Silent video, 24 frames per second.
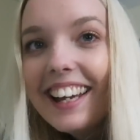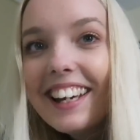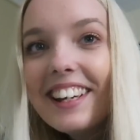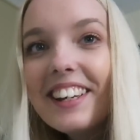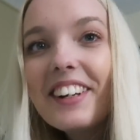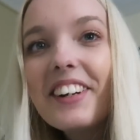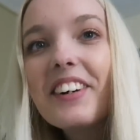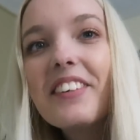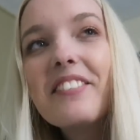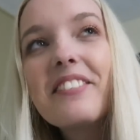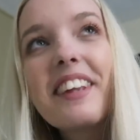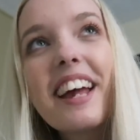
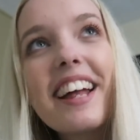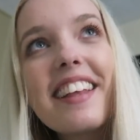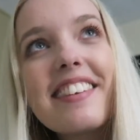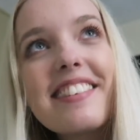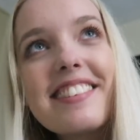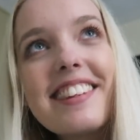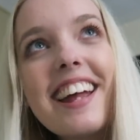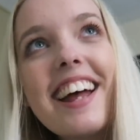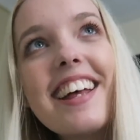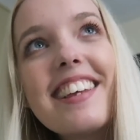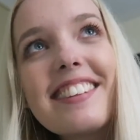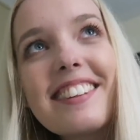You come
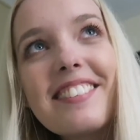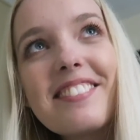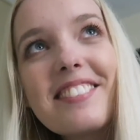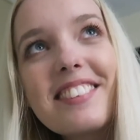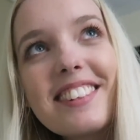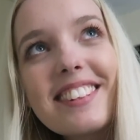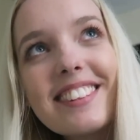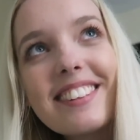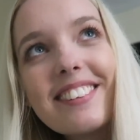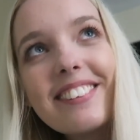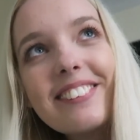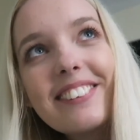downstairs, I'm
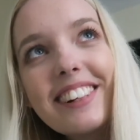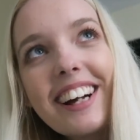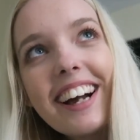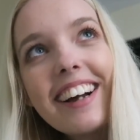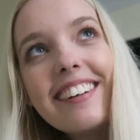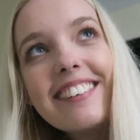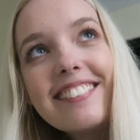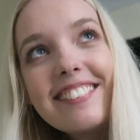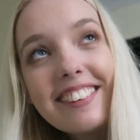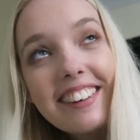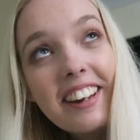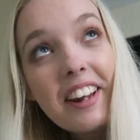just all
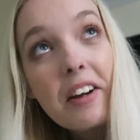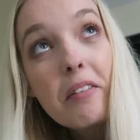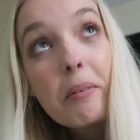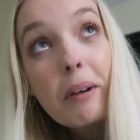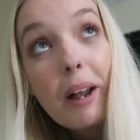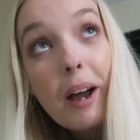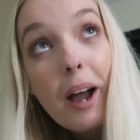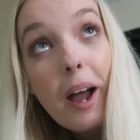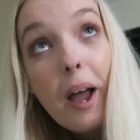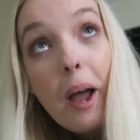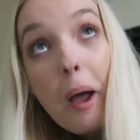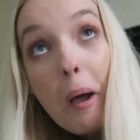cozy and I'm
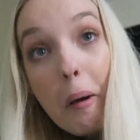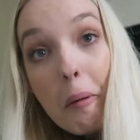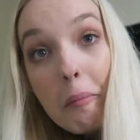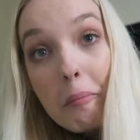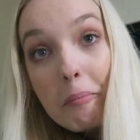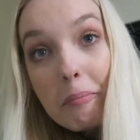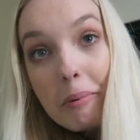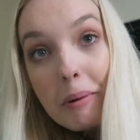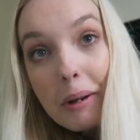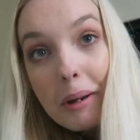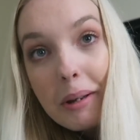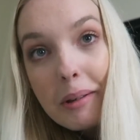like,
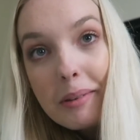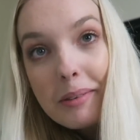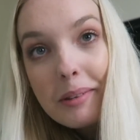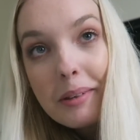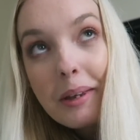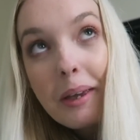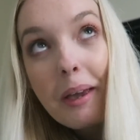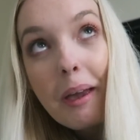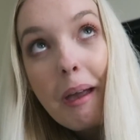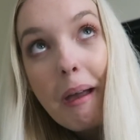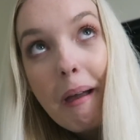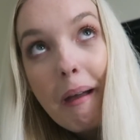but it's
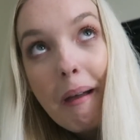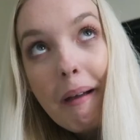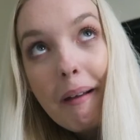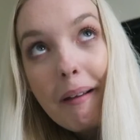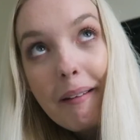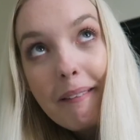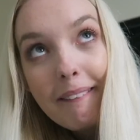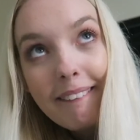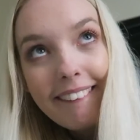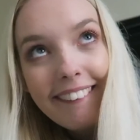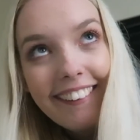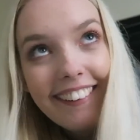
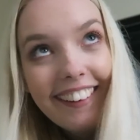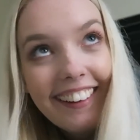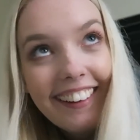cute.